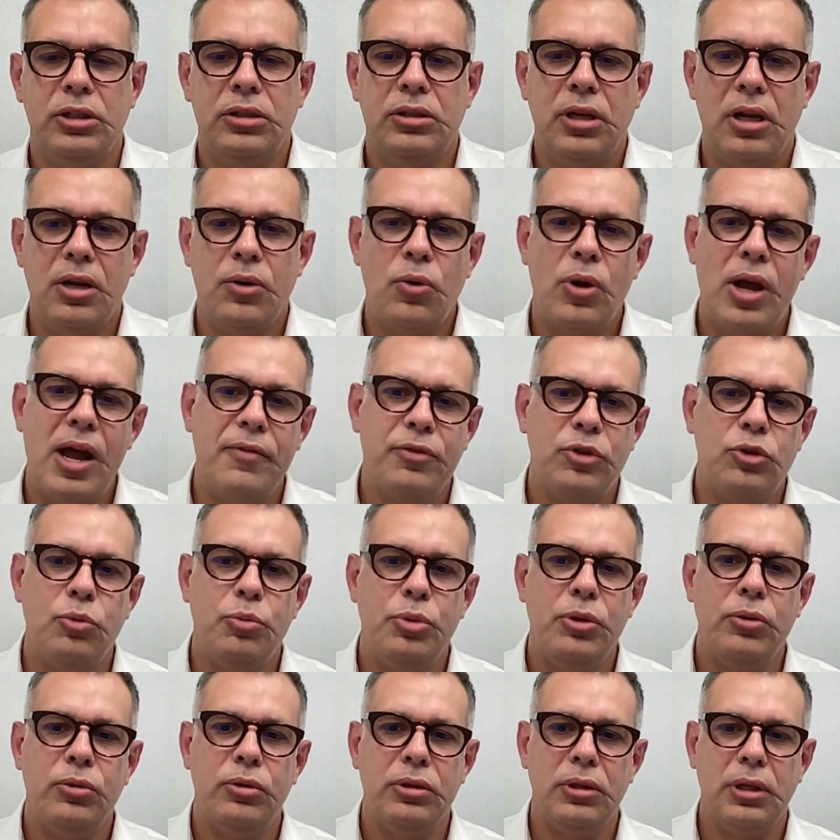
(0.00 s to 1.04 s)
then you have to
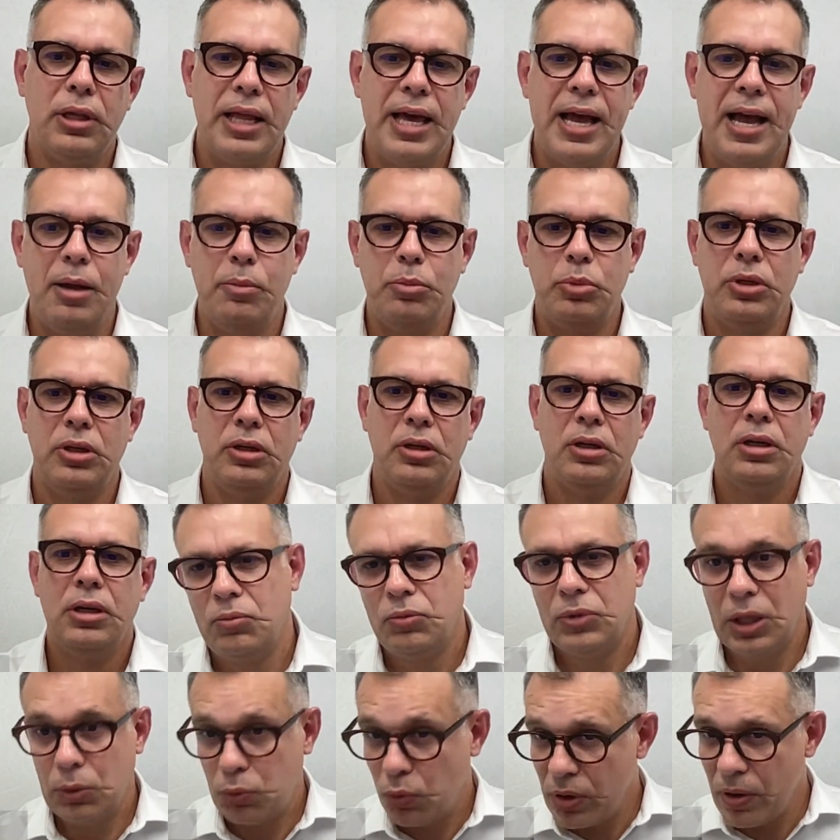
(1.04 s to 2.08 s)
build a lab
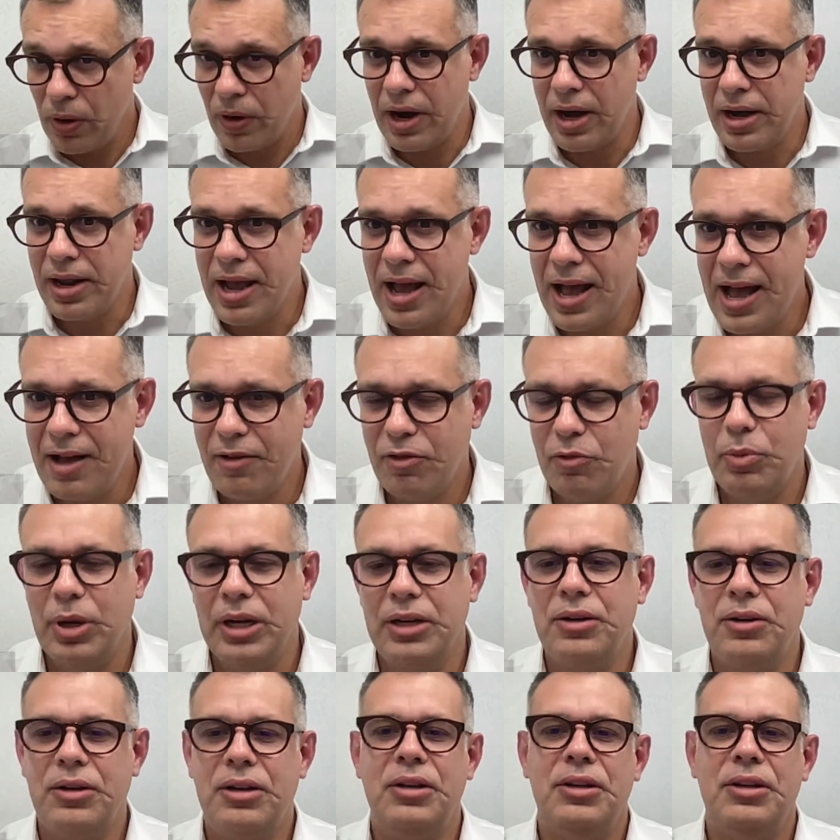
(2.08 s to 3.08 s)
that we already have, but